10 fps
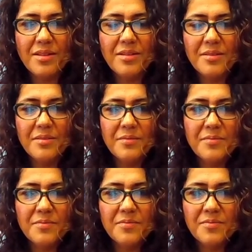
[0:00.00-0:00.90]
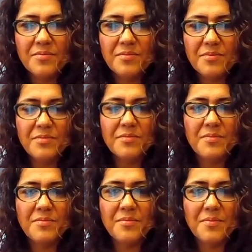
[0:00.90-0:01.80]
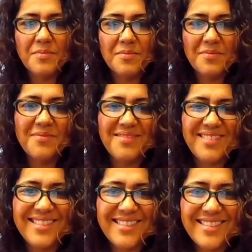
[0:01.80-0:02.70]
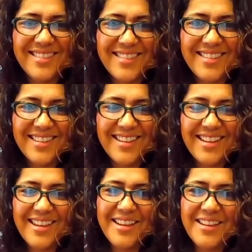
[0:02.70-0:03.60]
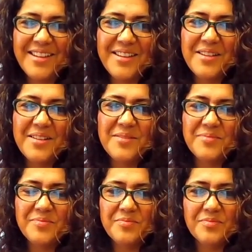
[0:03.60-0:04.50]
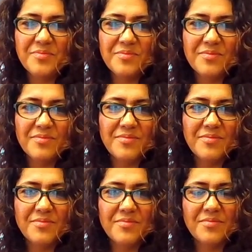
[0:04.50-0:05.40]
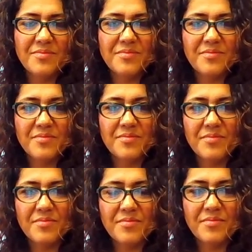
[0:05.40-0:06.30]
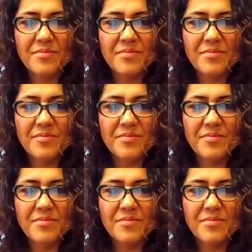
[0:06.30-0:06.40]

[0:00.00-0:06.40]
[no speech]